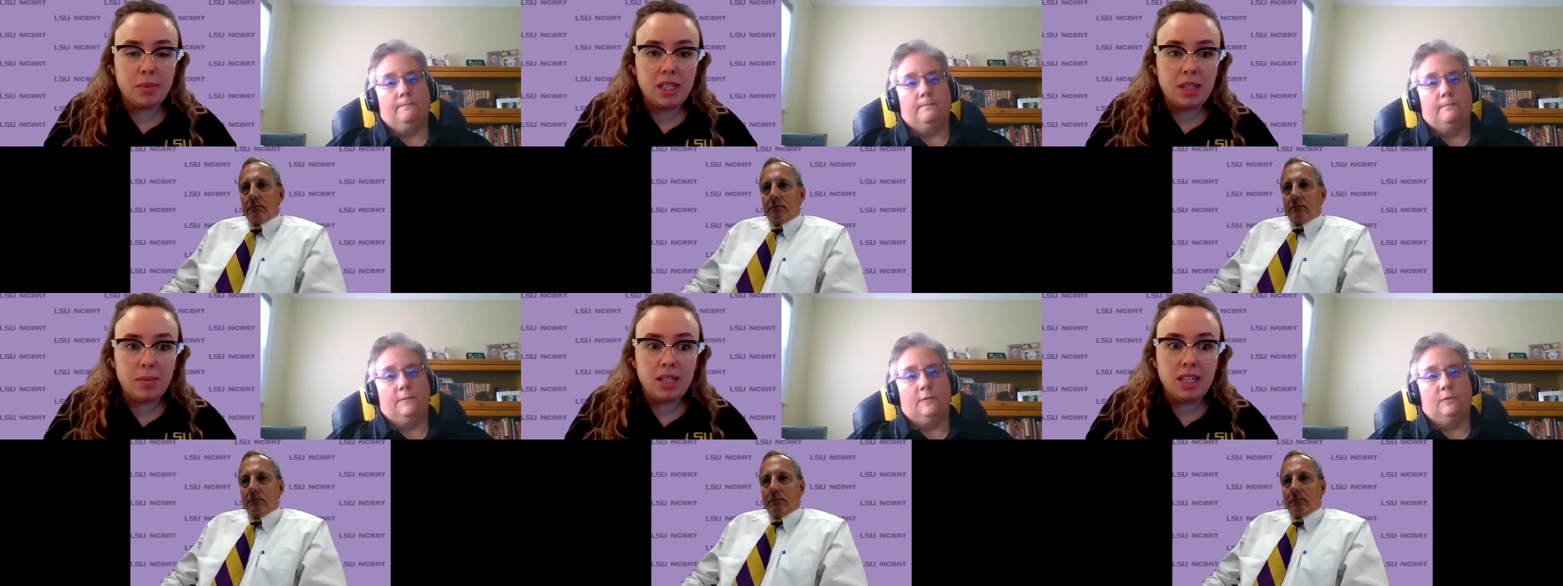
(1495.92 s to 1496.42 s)
Speaker 1: of
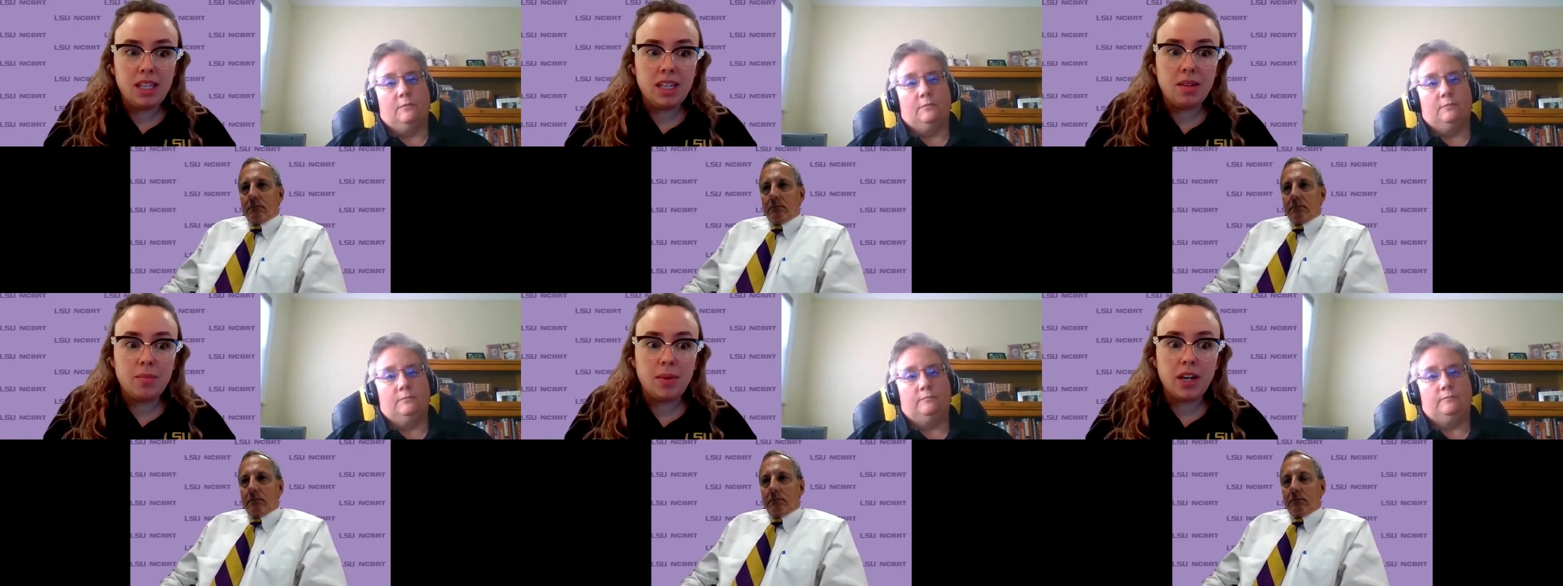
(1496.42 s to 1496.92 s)
PPE,
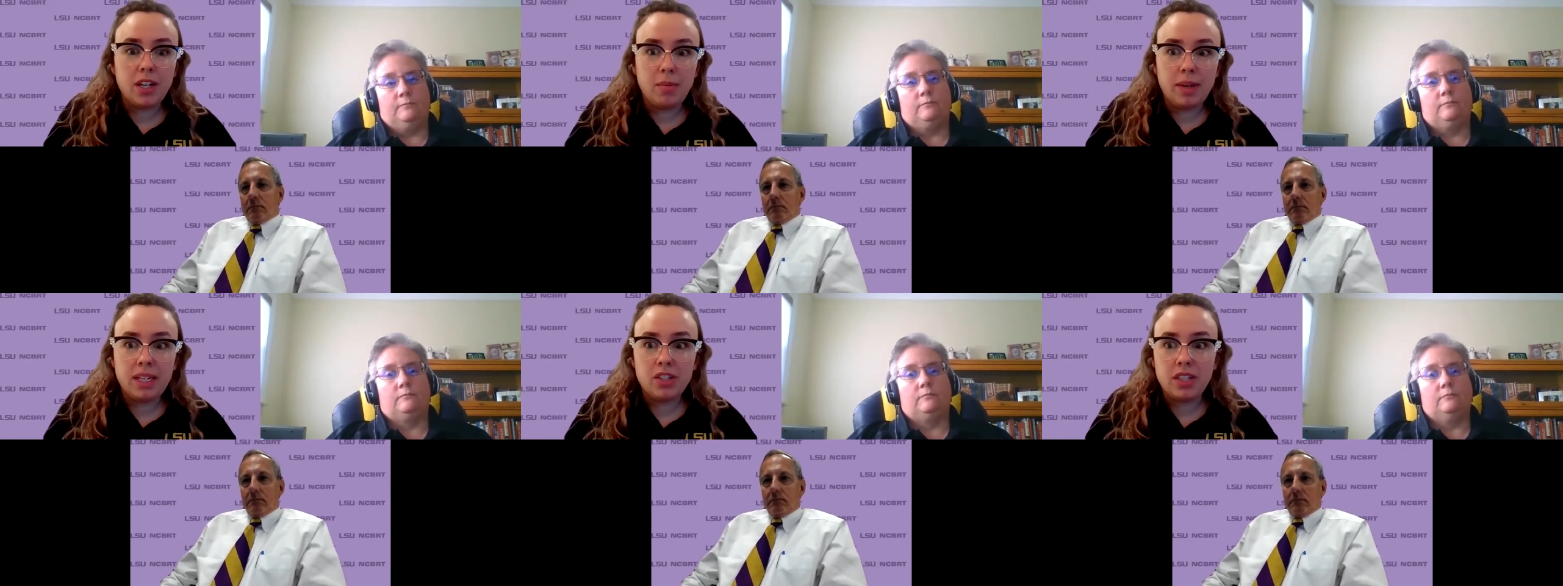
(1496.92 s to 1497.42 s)
and Bart, you
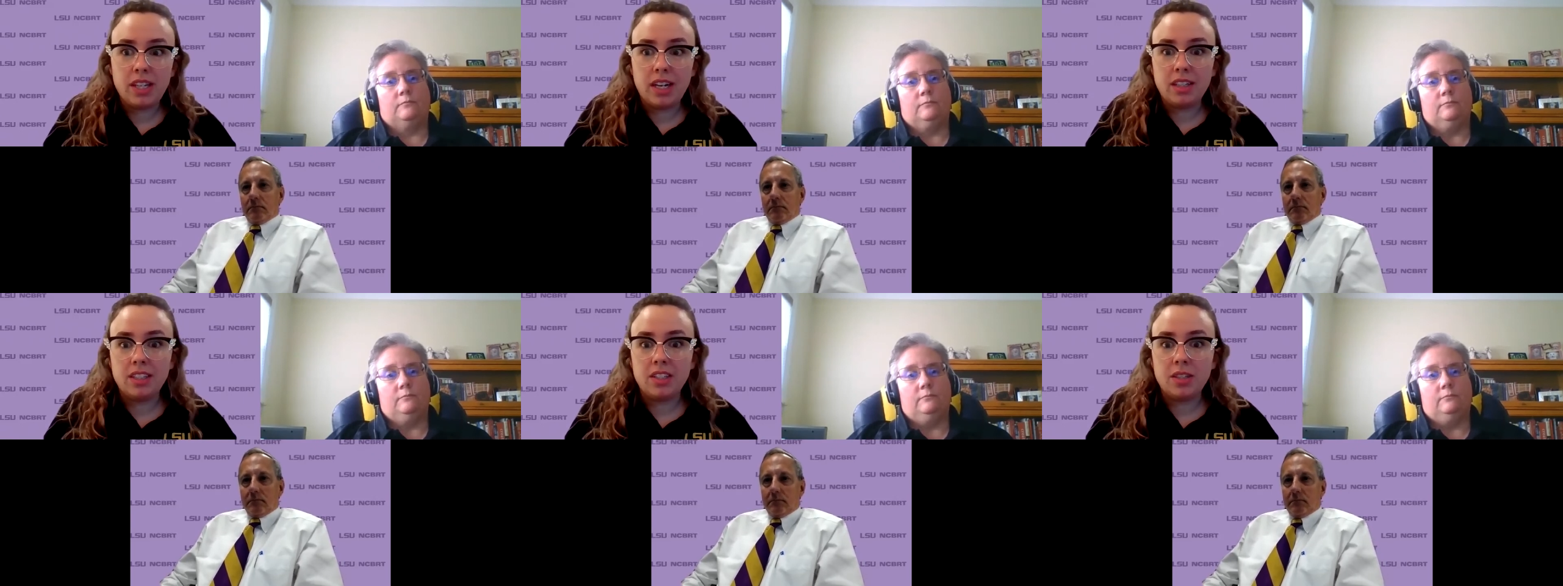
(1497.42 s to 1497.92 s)
mentioned that
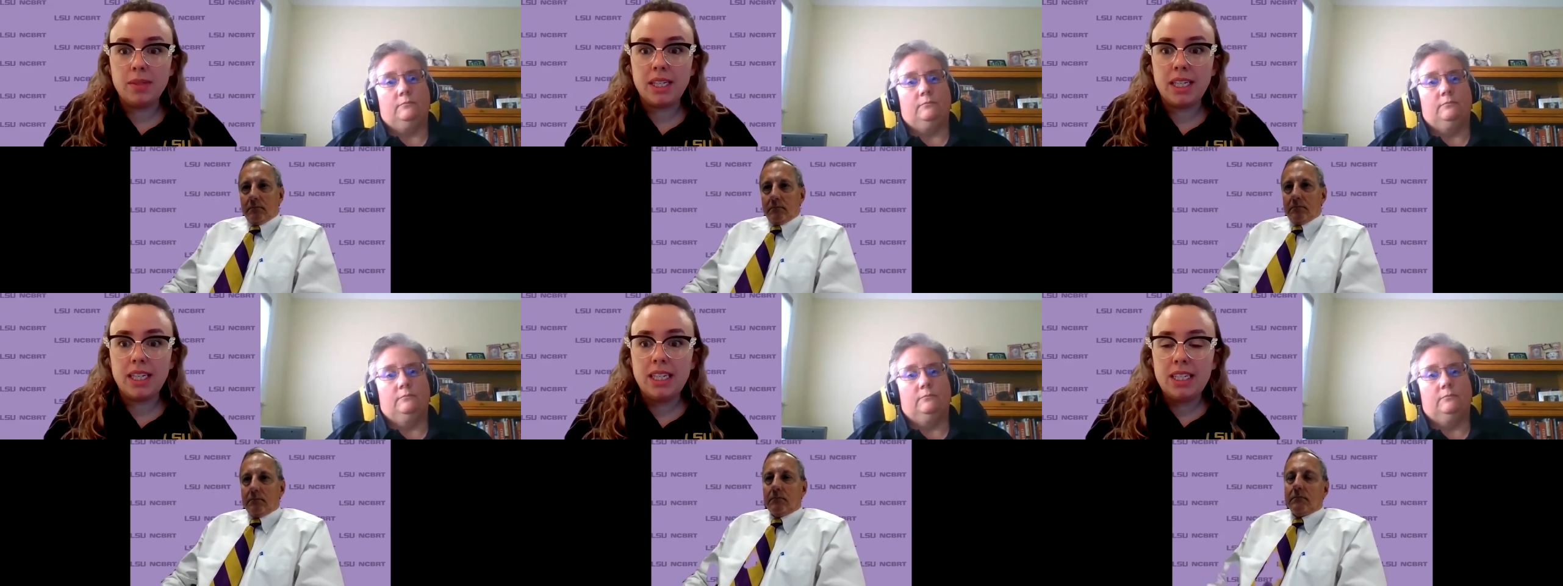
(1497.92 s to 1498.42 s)
a little
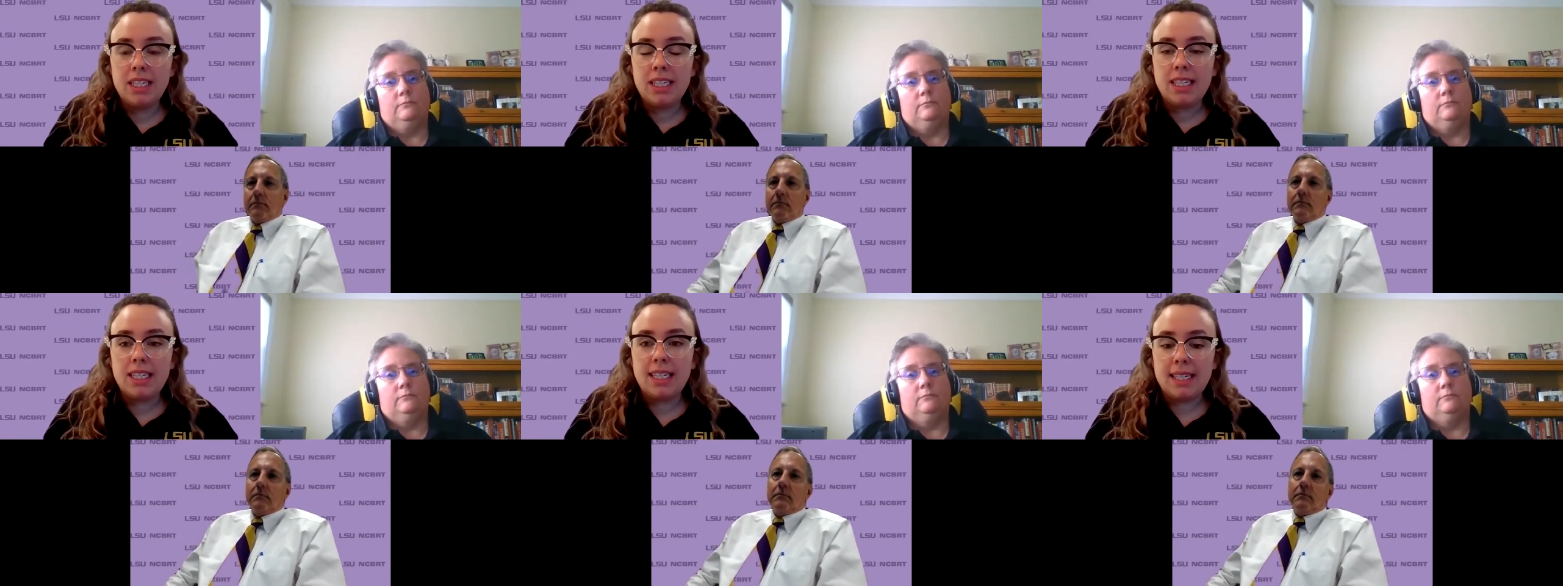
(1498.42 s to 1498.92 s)
bit.
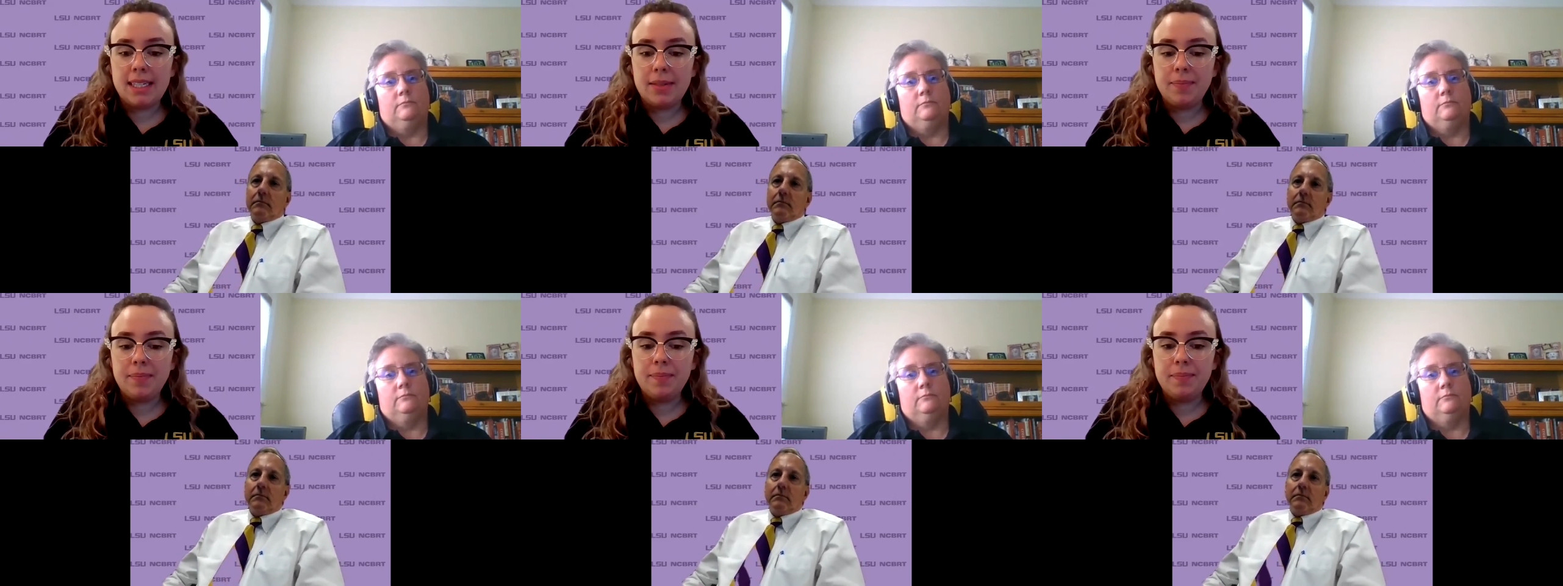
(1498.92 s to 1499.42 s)

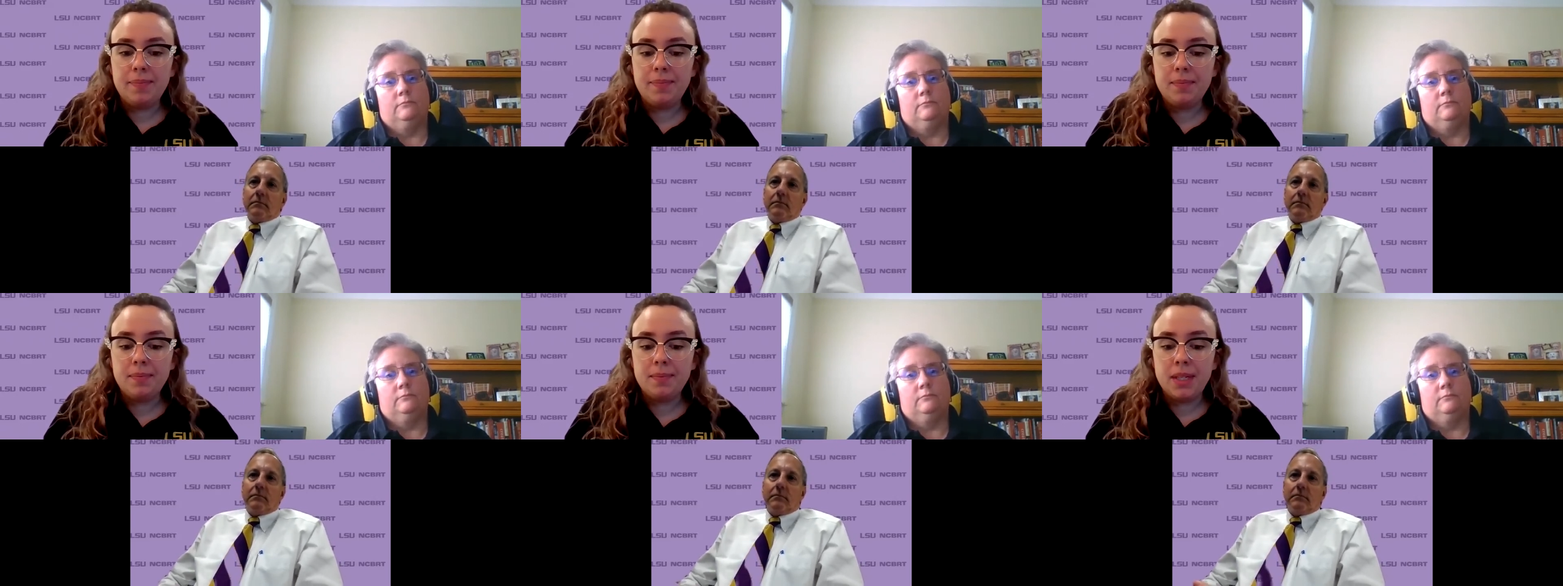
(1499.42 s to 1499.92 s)
Um,
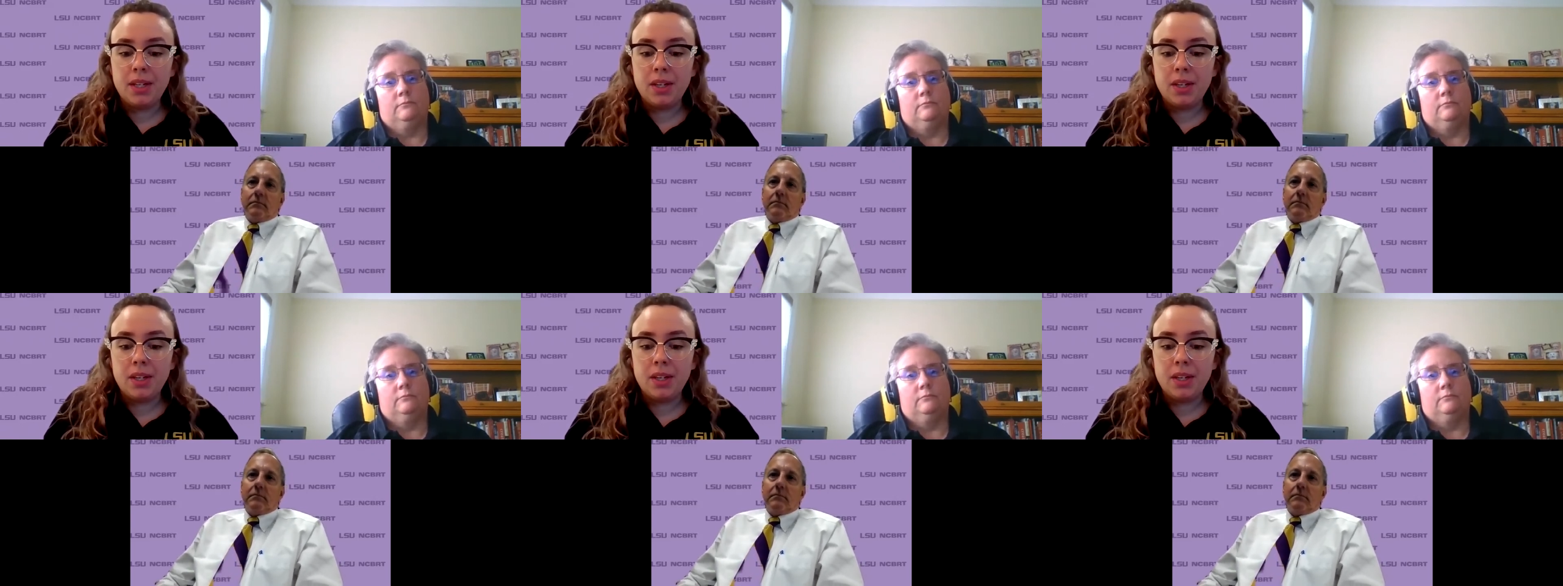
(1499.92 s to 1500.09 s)
you